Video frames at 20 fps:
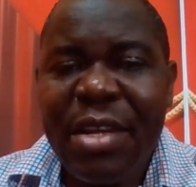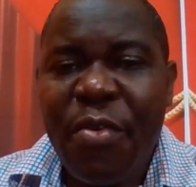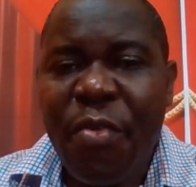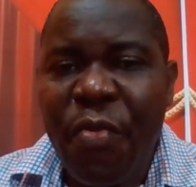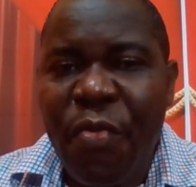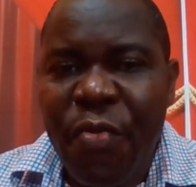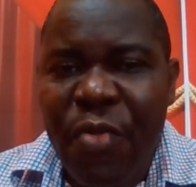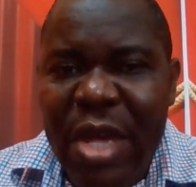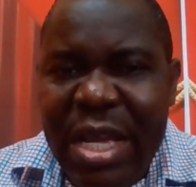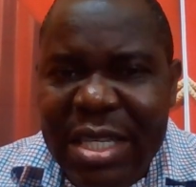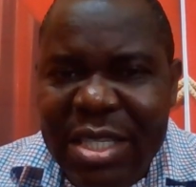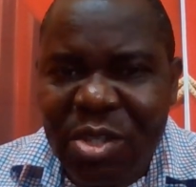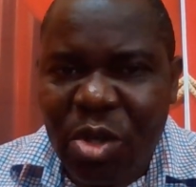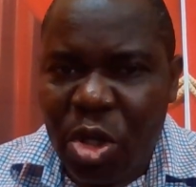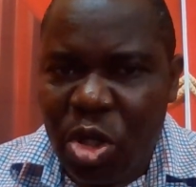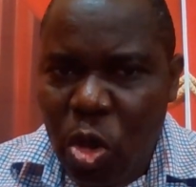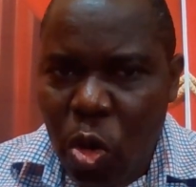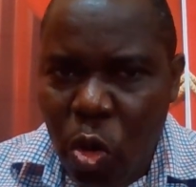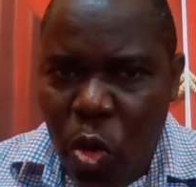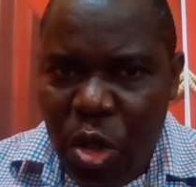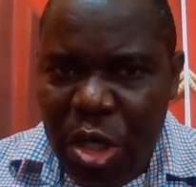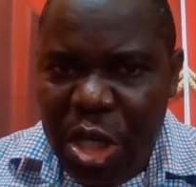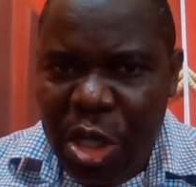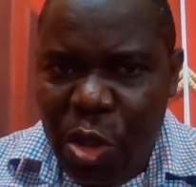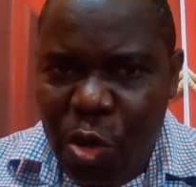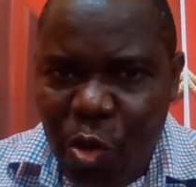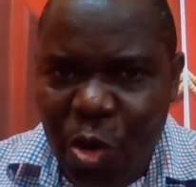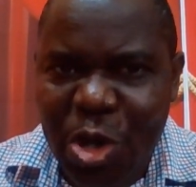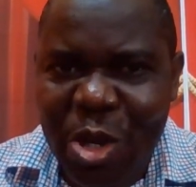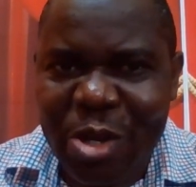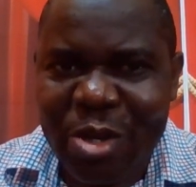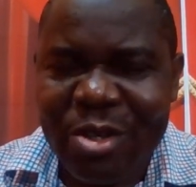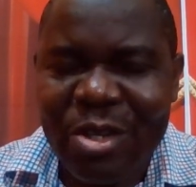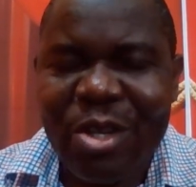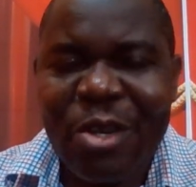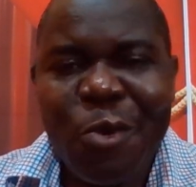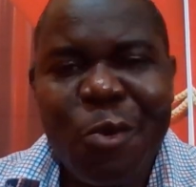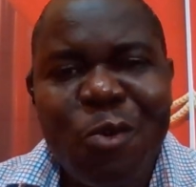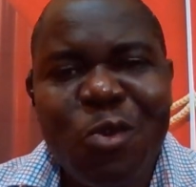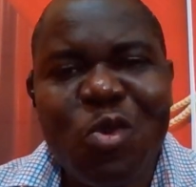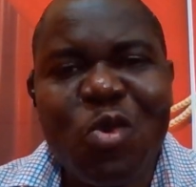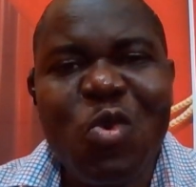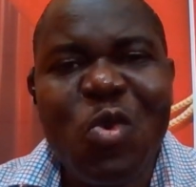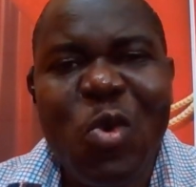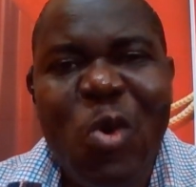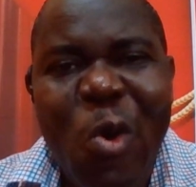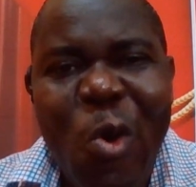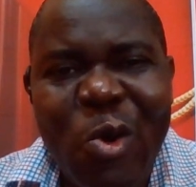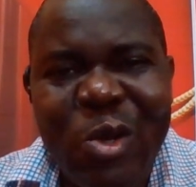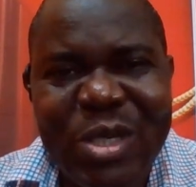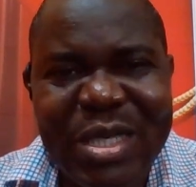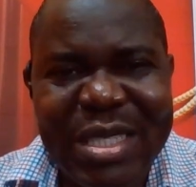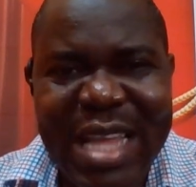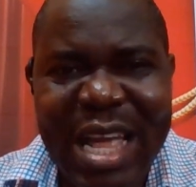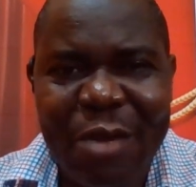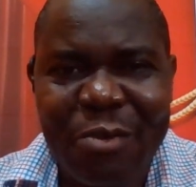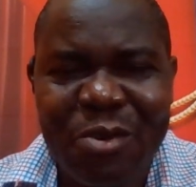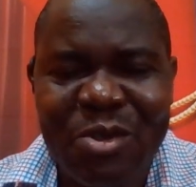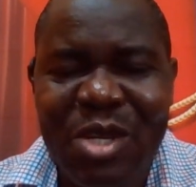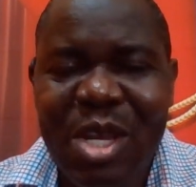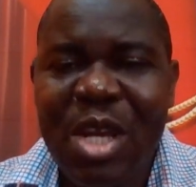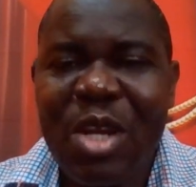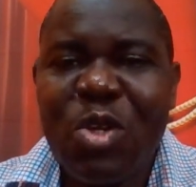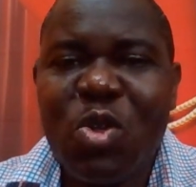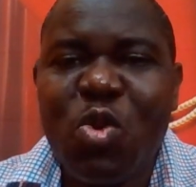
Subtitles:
this unholy union through ghost towns,